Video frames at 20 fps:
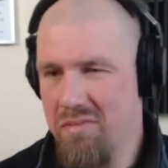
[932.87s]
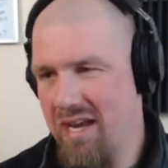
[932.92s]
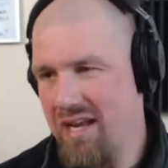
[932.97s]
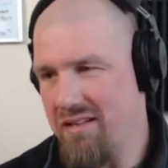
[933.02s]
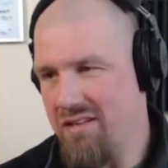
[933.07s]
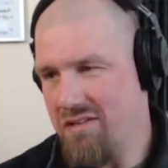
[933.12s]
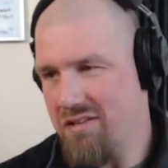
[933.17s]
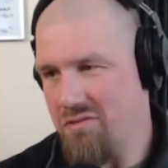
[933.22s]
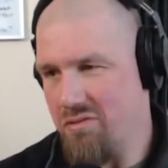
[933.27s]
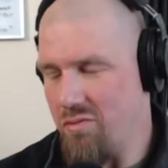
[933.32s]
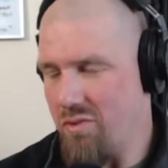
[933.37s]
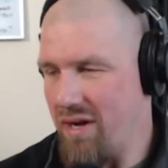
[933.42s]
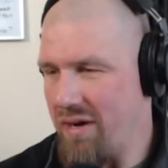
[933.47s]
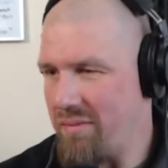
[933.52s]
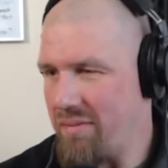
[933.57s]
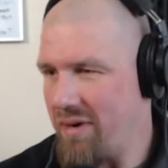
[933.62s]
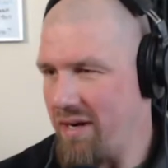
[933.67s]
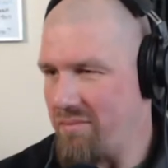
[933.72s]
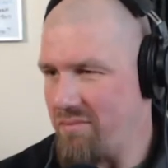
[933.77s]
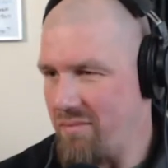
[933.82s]
I had this with one
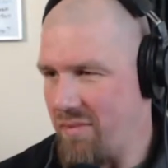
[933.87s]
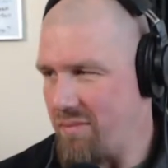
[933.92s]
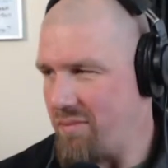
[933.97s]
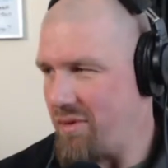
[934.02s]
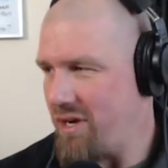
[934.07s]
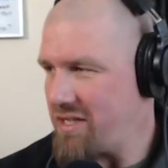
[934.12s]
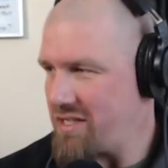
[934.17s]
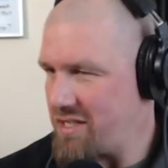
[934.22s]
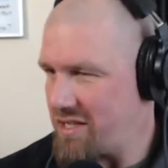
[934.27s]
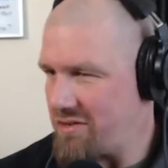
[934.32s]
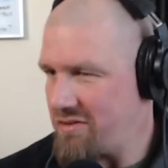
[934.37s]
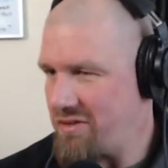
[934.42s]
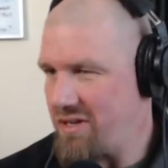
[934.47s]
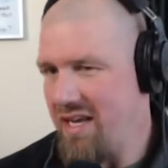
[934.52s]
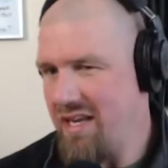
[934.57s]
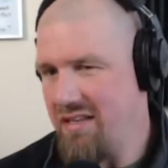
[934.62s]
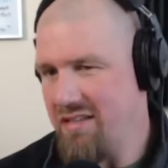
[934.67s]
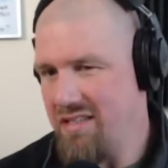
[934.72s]
of my buddies the other day.